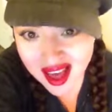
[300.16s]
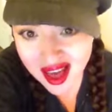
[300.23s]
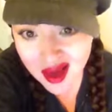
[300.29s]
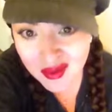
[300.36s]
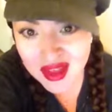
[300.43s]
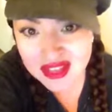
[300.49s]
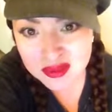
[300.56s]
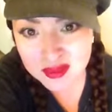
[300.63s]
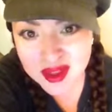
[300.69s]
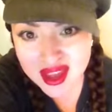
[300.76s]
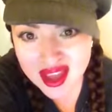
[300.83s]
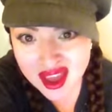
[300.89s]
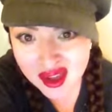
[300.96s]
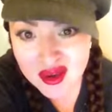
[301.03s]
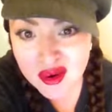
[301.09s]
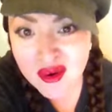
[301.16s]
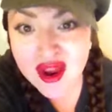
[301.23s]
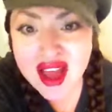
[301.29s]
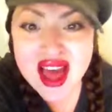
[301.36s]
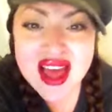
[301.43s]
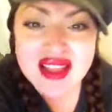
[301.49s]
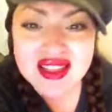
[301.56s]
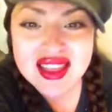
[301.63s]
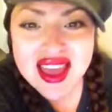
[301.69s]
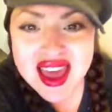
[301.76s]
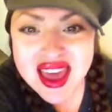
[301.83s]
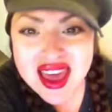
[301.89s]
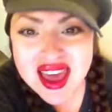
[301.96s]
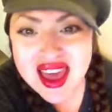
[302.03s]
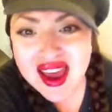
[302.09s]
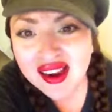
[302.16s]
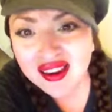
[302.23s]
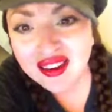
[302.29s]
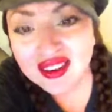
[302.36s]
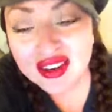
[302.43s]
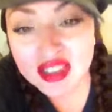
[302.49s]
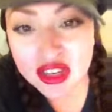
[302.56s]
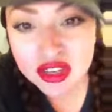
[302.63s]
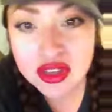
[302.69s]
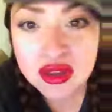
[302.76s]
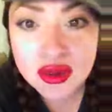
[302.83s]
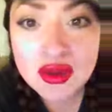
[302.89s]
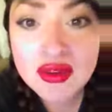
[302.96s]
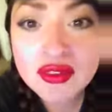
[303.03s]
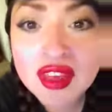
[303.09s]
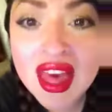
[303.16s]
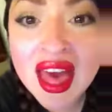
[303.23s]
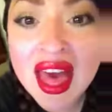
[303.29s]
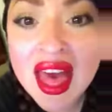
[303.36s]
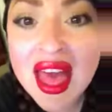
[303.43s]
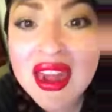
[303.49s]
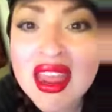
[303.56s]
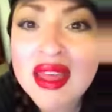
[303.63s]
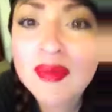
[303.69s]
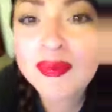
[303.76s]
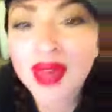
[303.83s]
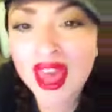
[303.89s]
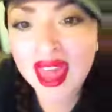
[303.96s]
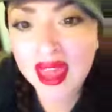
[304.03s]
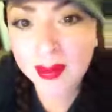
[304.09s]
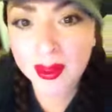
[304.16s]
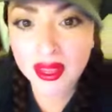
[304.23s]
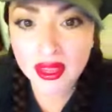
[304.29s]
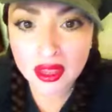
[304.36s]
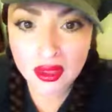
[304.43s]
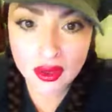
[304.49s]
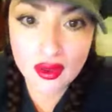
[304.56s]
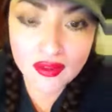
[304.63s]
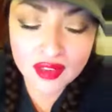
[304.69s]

always be right there. You got it, baby, you